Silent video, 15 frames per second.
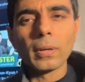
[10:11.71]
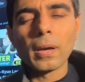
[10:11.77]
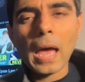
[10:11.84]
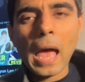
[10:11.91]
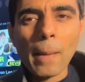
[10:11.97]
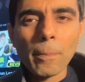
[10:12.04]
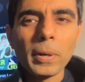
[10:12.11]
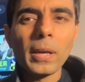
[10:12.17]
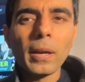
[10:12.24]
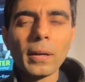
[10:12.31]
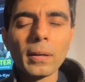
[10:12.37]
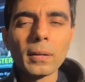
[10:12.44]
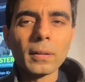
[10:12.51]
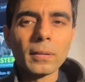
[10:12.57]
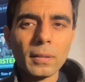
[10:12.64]
uh,
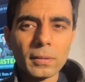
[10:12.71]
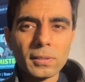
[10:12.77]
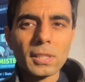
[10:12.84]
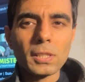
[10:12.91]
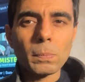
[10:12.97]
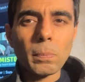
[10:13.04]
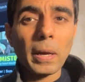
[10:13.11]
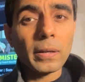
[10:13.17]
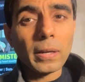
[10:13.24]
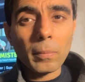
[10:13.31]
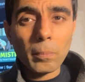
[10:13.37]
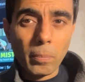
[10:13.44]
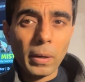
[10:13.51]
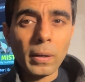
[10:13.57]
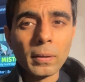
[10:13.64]
apprehend the suspect
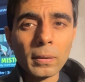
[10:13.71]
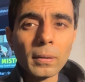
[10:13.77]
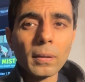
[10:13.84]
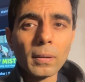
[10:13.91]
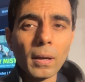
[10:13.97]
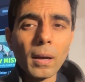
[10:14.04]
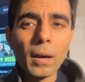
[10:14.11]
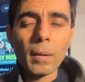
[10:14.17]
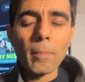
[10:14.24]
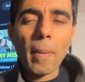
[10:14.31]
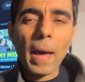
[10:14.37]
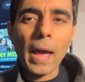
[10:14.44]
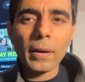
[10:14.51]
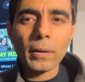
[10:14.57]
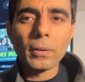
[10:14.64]
and bring her
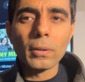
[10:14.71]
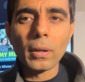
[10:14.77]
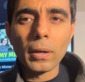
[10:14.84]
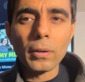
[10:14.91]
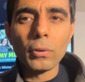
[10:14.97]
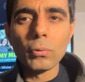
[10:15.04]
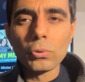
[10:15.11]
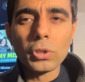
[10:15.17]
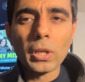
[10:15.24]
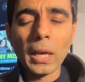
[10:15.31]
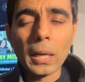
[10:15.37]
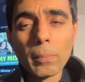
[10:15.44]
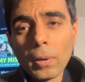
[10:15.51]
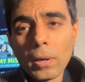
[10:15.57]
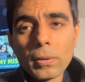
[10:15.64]
back uh, to
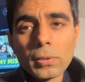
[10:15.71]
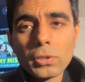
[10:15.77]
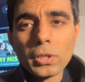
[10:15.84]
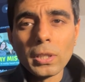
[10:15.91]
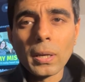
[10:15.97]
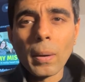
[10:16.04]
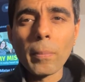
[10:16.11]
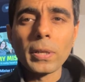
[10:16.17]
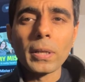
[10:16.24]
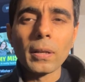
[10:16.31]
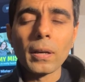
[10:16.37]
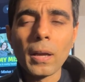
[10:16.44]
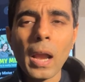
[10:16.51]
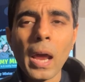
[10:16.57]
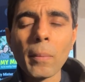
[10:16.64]
jail because she committed
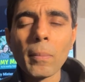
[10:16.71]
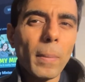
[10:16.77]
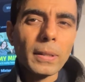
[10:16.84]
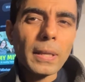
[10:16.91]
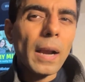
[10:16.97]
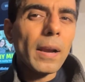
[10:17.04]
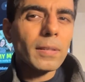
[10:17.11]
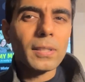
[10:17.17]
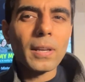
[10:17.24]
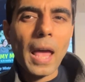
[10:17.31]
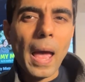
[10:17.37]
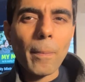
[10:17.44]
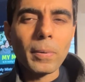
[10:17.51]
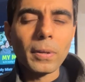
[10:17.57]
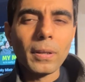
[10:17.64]
a crime. But that doesn't
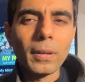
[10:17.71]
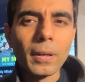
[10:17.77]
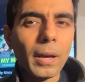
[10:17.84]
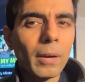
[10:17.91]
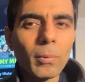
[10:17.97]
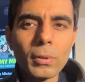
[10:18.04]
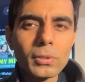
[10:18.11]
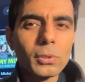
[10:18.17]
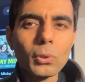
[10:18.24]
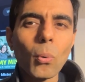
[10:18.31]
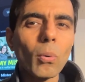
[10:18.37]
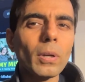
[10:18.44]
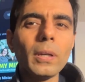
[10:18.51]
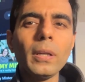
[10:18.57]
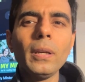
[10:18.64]
happen here. It was
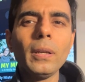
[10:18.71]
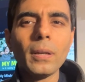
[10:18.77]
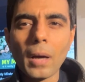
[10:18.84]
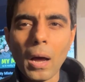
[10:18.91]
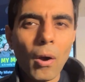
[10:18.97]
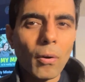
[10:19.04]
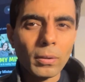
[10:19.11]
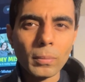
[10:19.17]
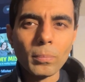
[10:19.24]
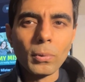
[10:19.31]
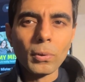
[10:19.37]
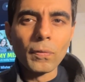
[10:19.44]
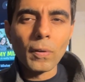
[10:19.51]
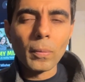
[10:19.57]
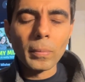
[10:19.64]
totally out of the
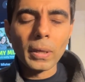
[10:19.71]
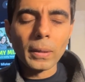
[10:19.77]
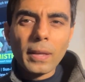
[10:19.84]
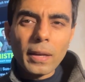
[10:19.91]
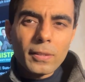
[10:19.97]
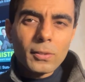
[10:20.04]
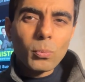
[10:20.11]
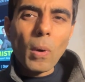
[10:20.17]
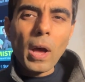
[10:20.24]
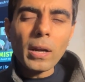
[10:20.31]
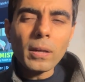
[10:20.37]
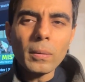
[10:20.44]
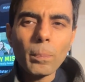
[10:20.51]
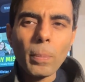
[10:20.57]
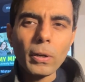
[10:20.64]
blue for me. There is
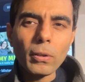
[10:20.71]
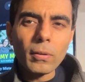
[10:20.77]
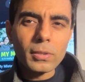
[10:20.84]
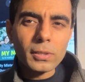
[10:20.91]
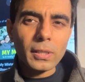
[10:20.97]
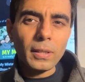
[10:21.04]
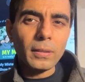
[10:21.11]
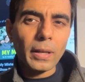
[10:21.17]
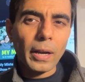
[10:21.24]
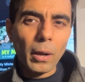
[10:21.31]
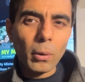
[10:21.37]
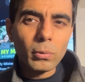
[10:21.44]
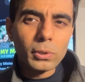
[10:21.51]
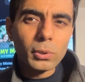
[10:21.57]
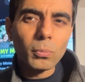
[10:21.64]
one particular scene that I
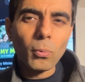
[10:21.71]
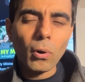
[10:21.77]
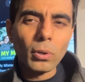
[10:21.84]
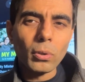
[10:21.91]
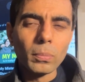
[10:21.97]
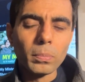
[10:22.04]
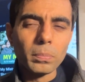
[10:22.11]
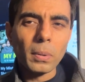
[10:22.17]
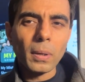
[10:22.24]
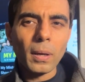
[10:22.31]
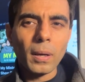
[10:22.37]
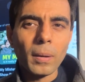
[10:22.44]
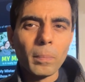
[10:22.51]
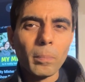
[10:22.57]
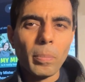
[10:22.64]
also want to
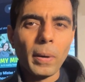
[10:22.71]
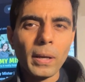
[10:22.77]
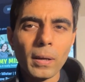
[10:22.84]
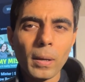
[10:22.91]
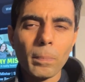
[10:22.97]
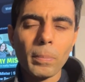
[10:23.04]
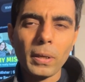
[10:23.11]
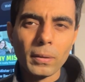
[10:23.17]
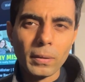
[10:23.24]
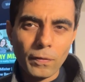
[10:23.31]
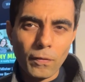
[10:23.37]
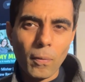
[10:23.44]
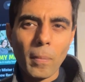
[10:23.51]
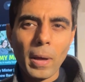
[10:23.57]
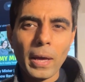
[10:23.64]
uh, bring up here
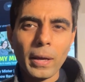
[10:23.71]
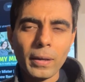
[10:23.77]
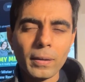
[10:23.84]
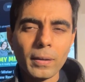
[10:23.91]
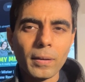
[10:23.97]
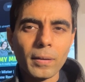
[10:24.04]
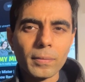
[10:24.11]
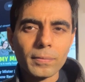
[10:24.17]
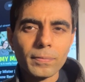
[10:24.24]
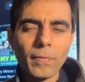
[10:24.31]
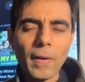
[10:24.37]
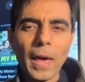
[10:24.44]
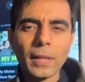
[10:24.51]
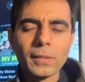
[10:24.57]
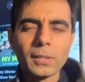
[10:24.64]
for my uh,
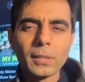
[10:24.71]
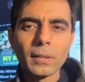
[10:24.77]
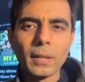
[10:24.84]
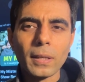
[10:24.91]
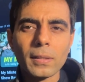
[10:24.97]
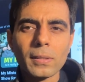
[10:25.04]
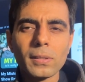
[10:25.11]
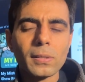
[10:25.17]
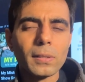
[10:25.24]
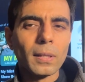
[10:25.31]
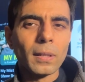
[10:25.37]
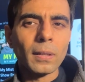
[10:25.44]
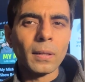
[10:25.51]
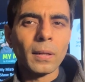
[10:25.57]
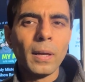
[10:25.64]
fans here is
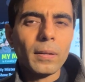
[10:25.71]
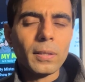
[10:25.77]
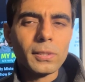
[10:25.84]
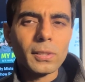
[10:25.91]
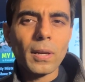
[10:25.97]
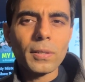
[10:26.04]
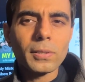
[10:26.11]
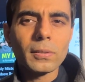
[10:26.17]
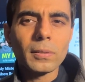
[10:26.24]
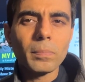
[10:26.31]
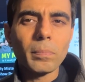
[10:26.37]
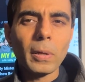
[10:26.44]
the discussion